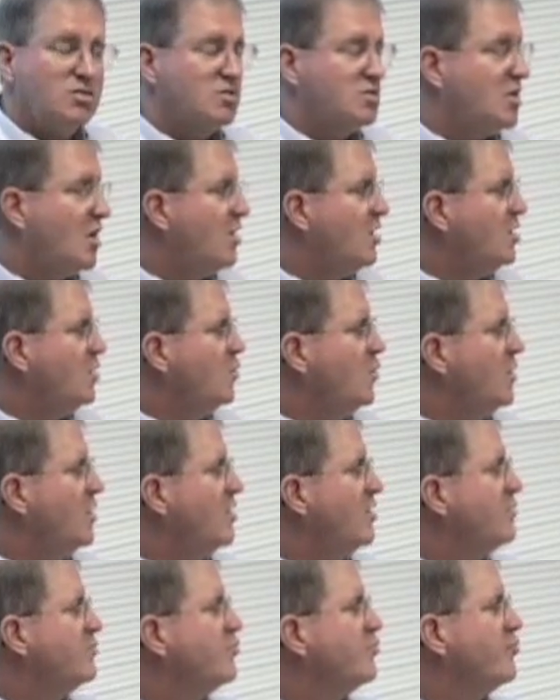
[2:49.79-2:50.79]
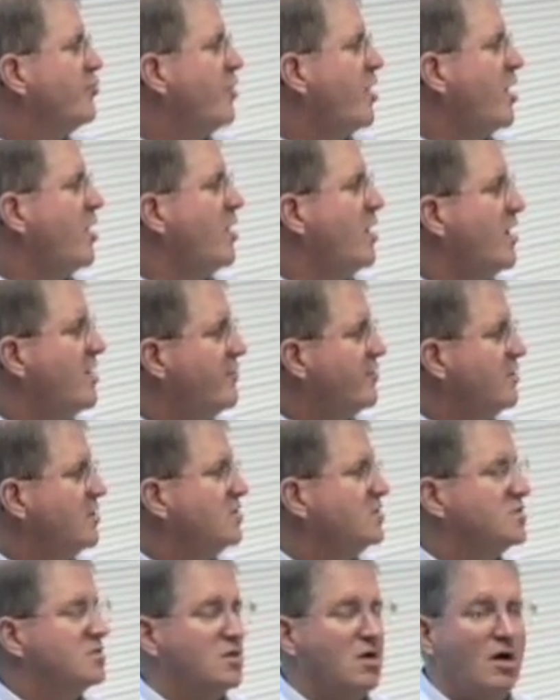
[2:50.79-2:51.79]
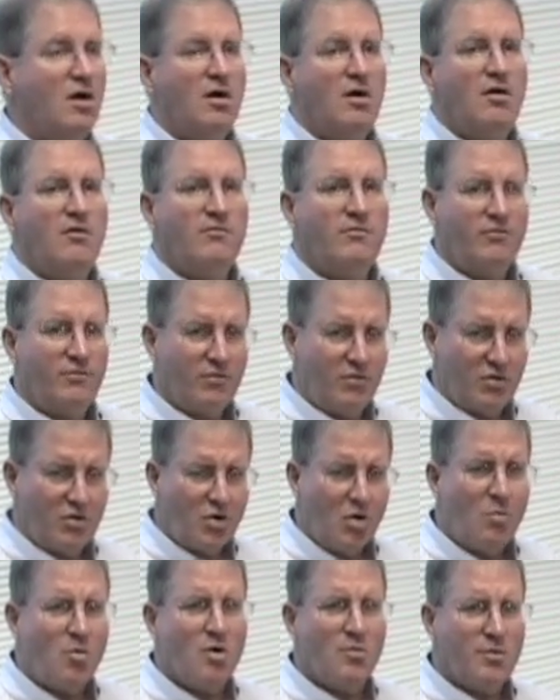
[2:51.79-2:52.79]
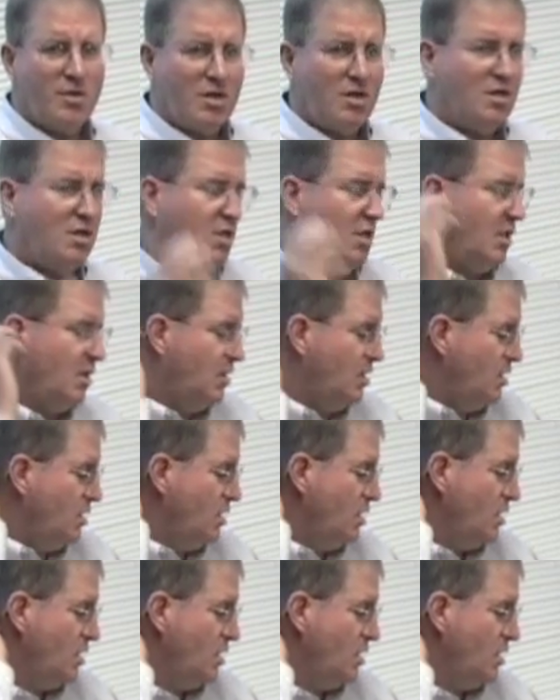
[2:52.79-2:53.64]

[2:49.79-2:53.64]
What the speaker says: starting with prior evidence of comorbidity